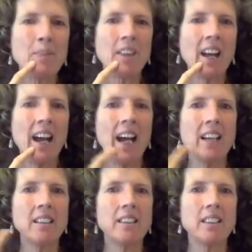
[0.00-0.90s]

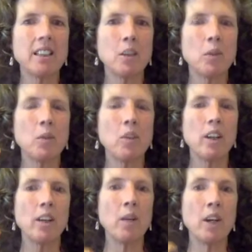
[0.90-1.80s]
And
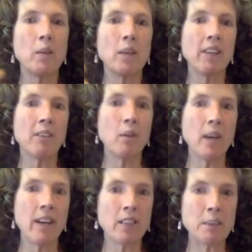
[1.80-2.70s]
when we give
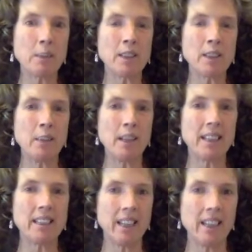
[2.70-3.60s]
away
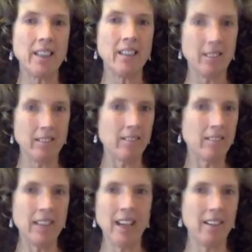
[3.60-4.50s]
responsibility,
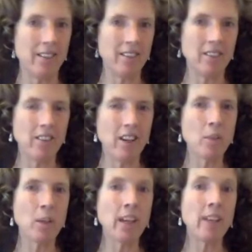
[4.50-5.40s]
then
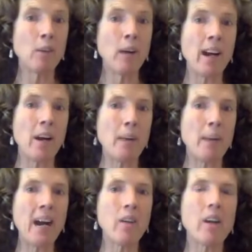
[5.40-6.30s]
we give away our
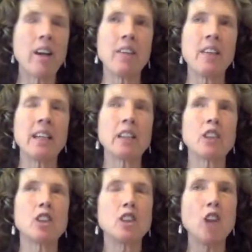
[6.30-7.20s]
power. And I think
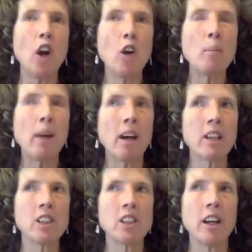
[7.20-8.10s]
so
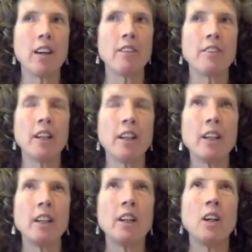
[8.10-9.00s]
much of
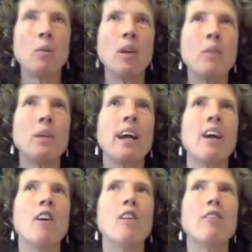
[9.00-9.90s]
when we
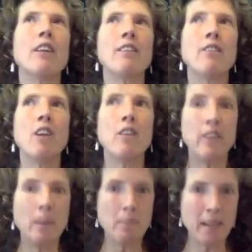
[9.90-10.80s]
get overly involved
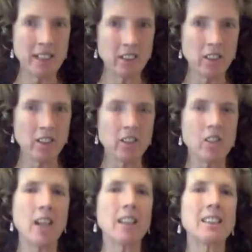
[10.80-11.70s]
in the mental
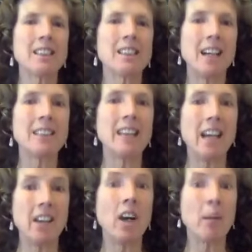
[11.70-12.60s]
constructs does
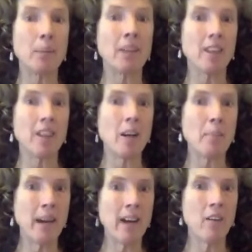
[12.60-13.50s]
end up giving our
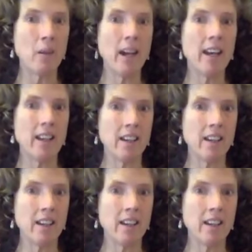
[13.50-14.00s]
power away.